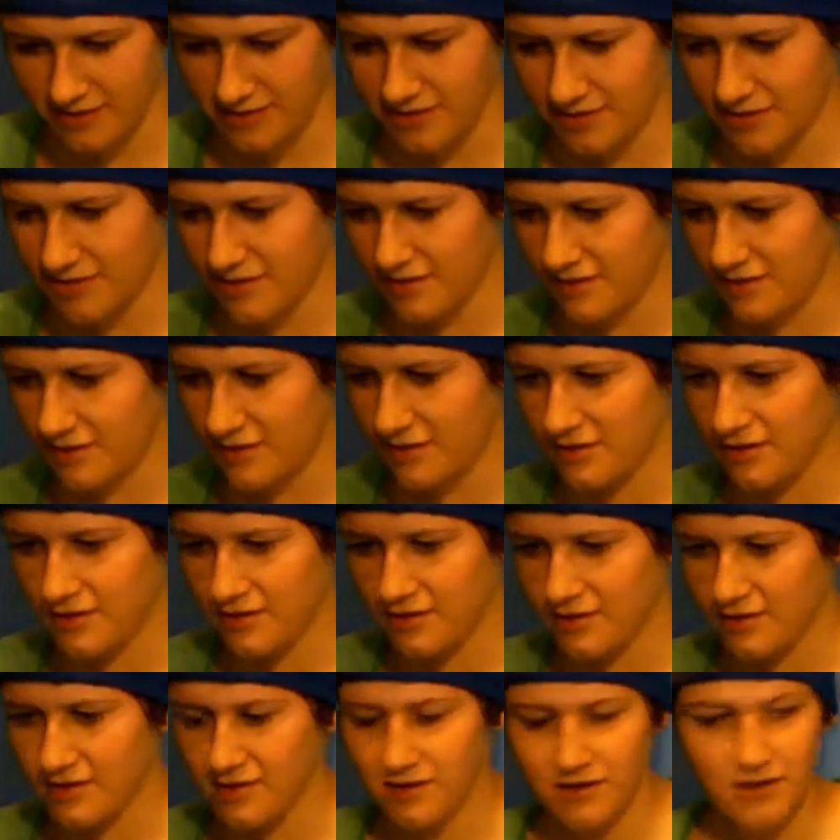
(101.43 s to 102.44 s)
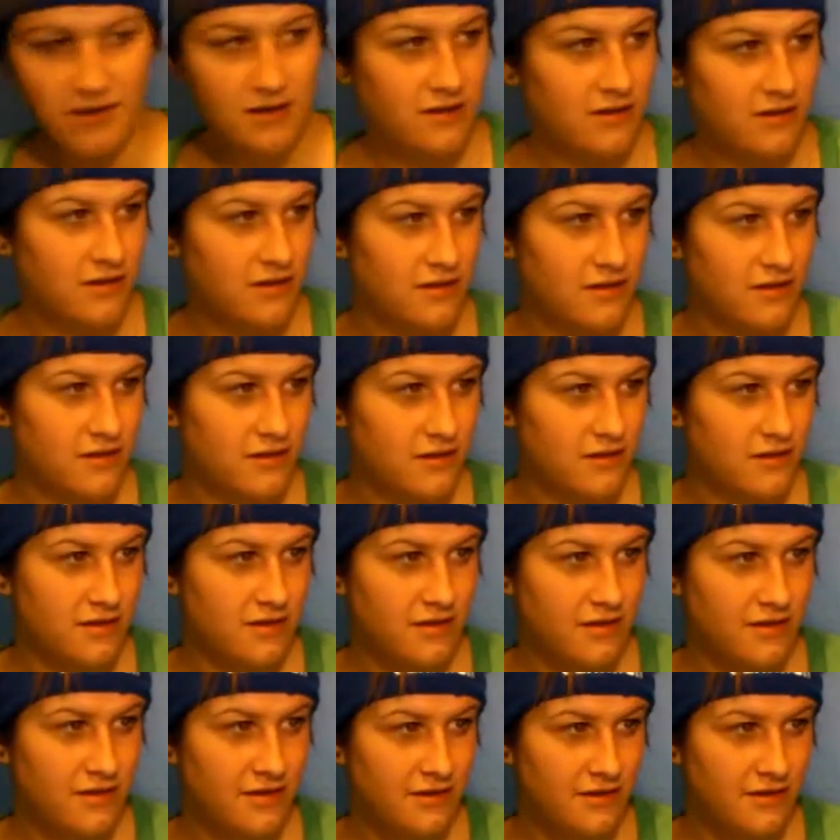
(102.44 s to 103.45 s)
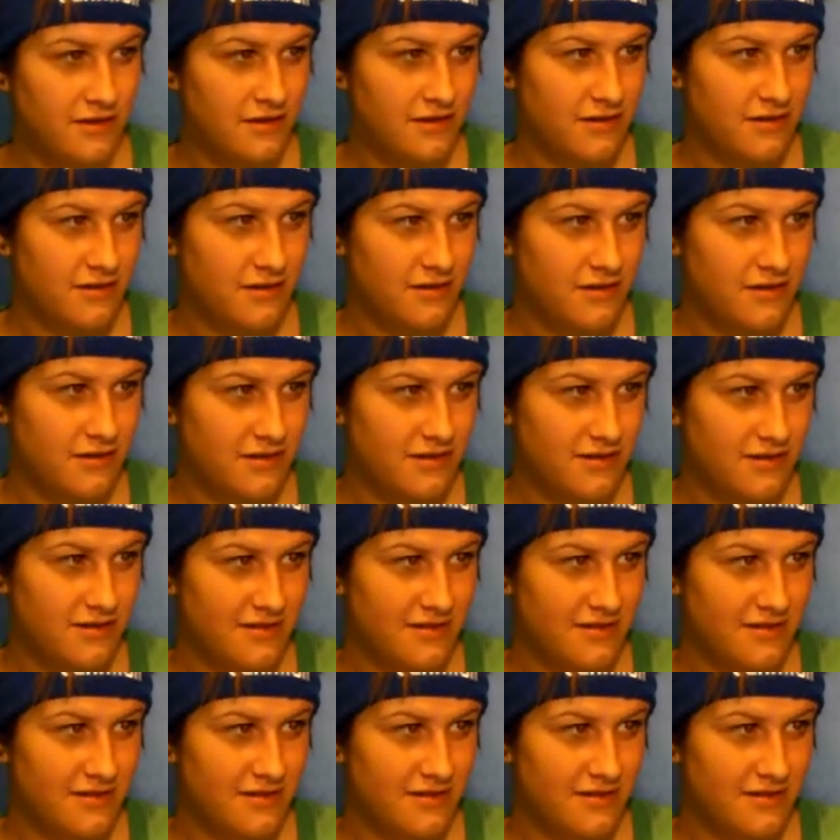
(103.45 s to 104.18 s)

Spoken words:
This person isn't speaking.